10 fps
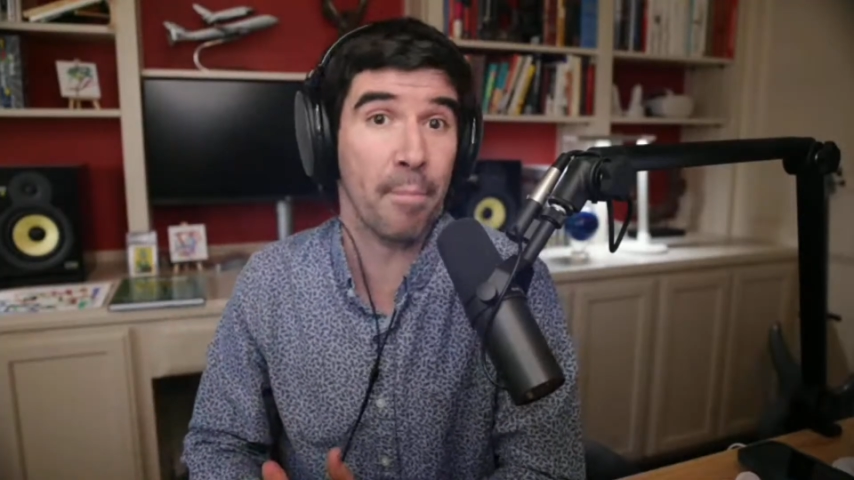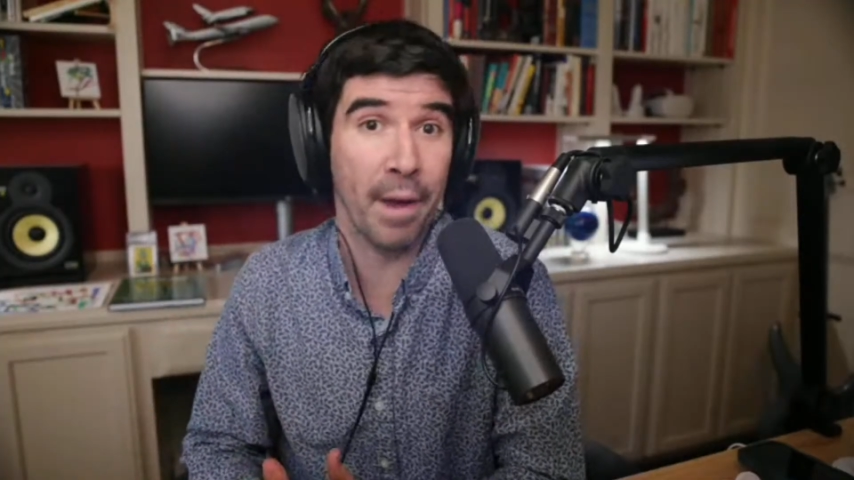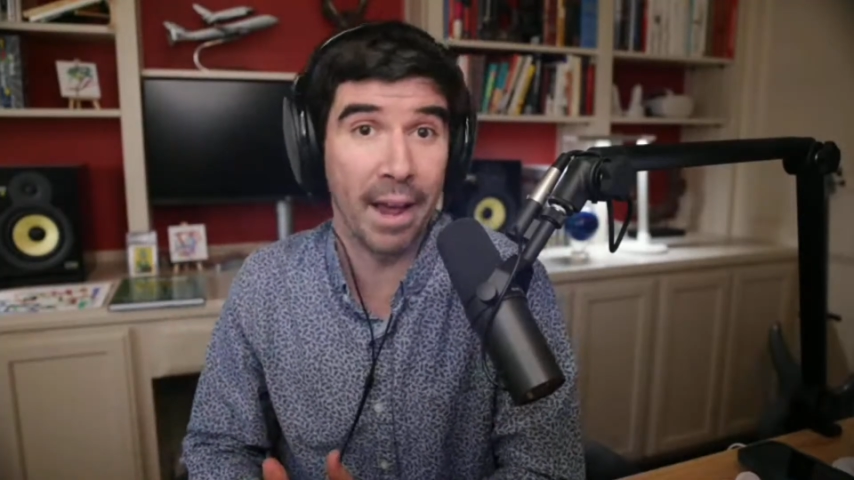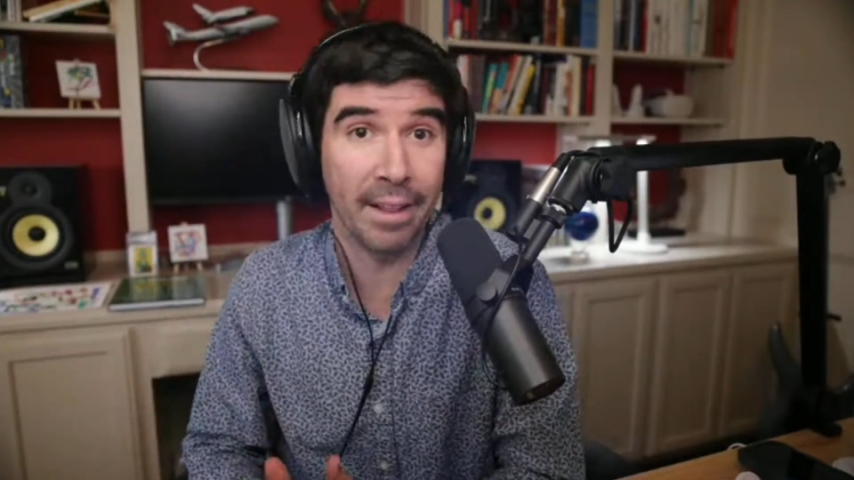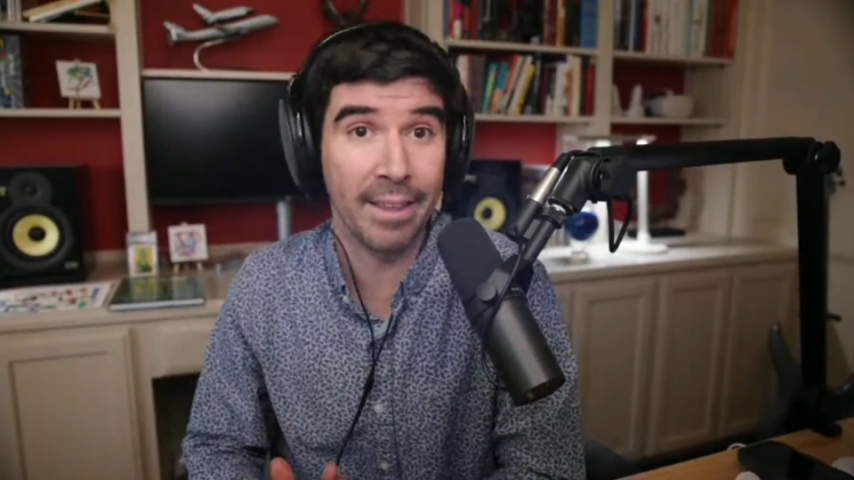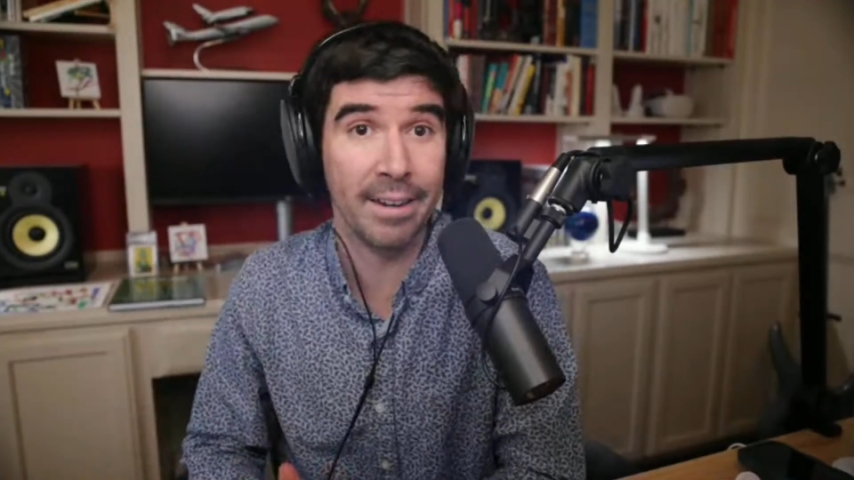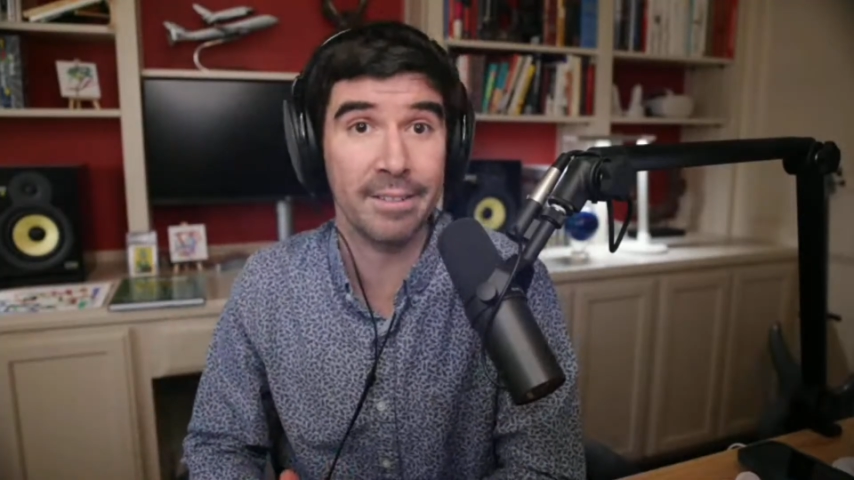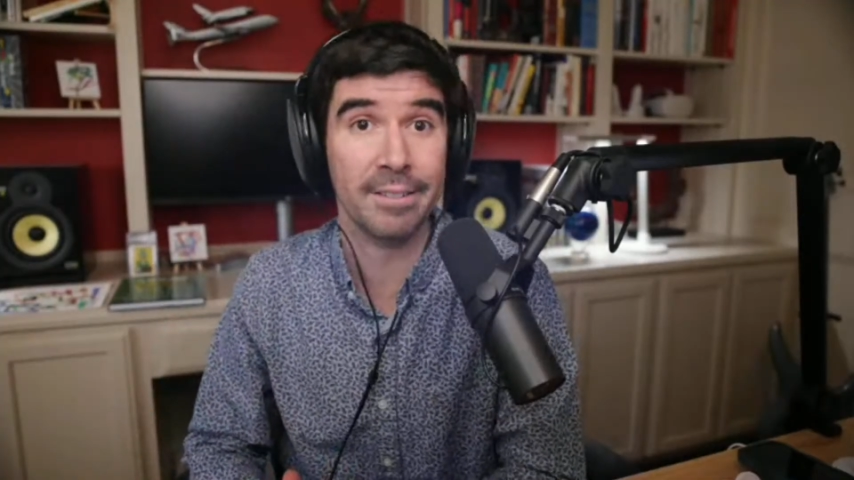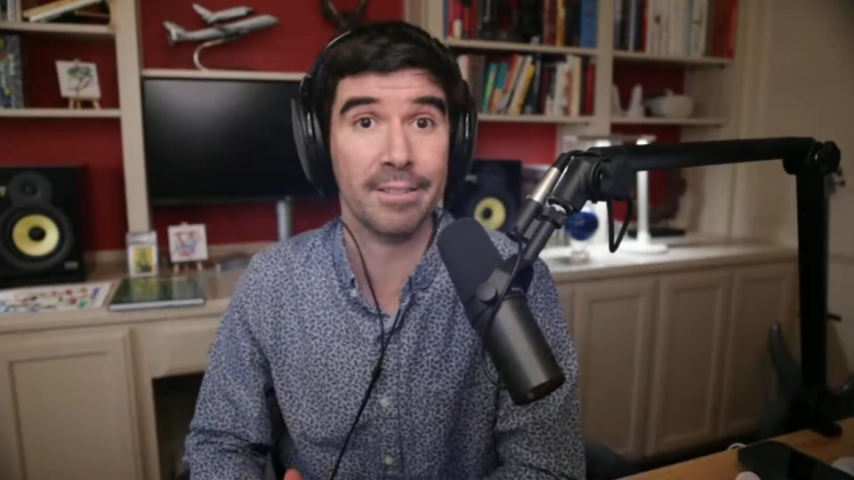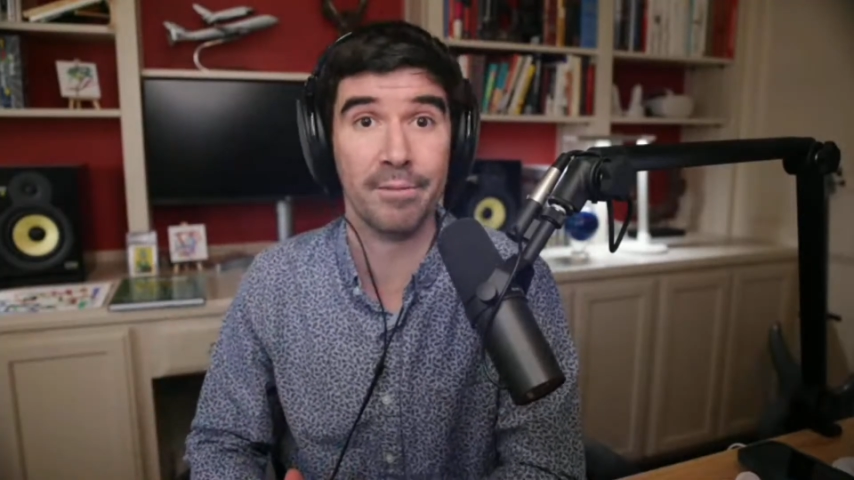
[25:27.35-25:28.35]
pad that
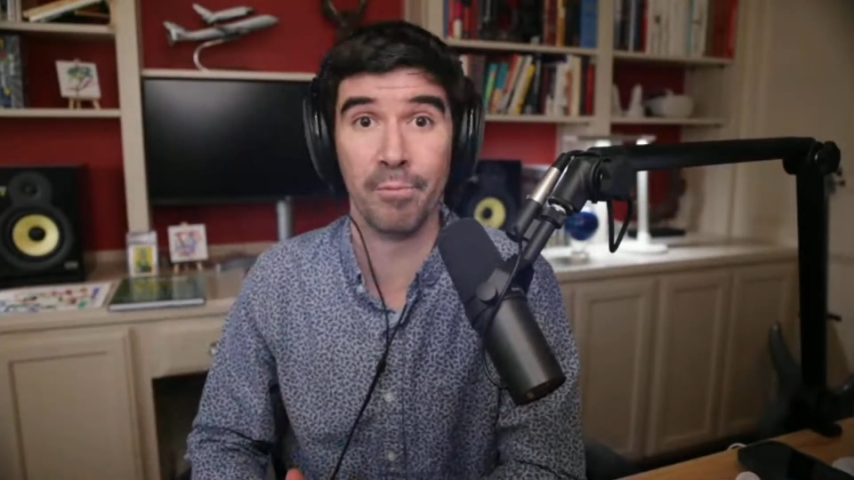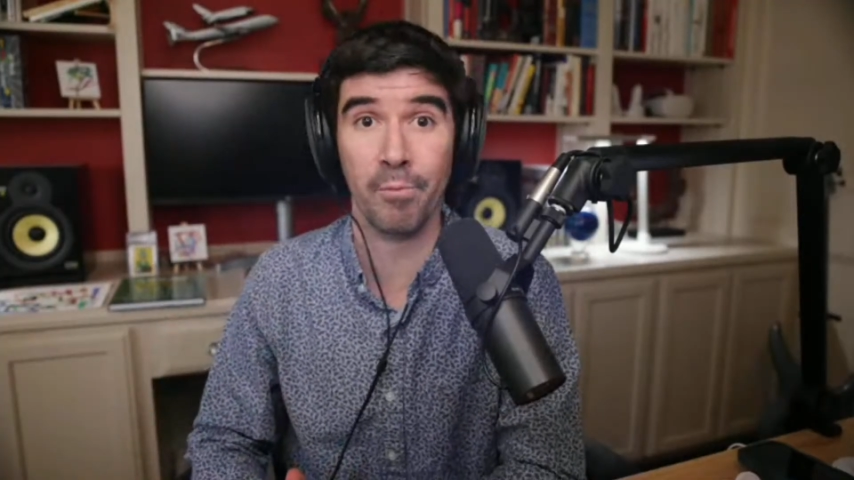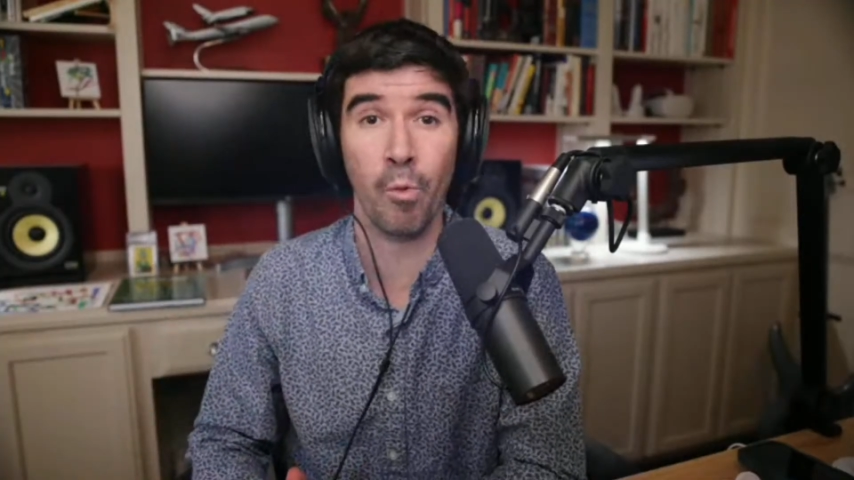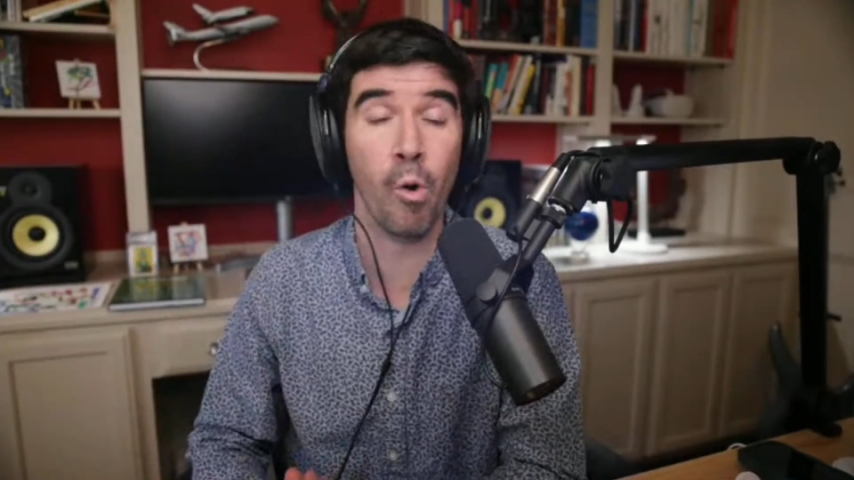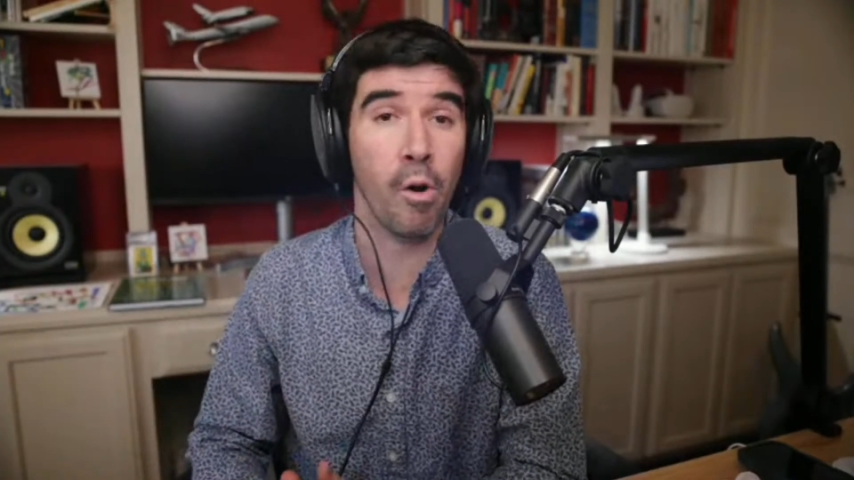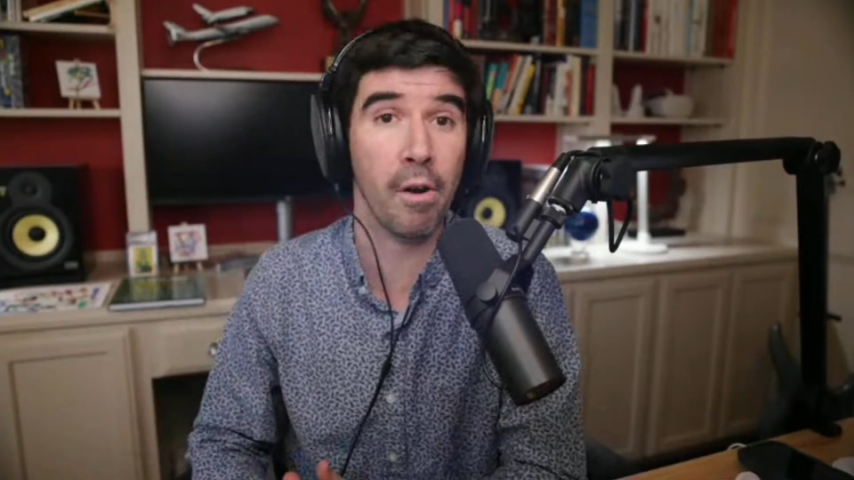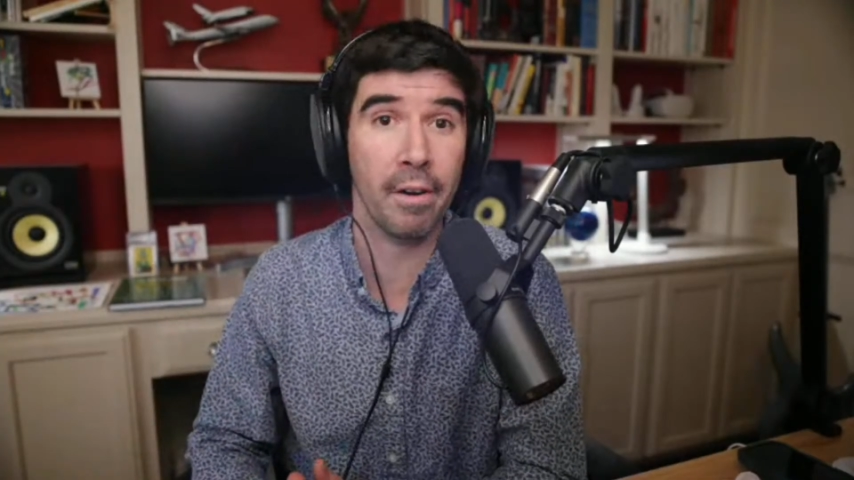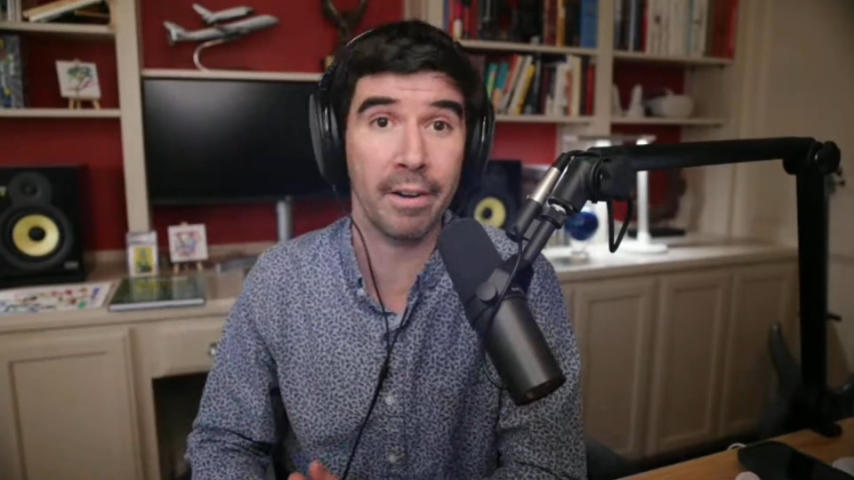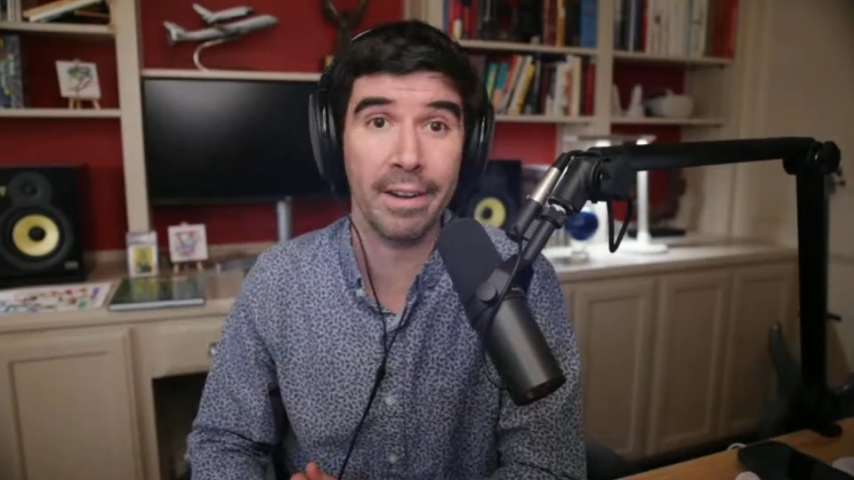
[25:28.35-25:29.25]
is worn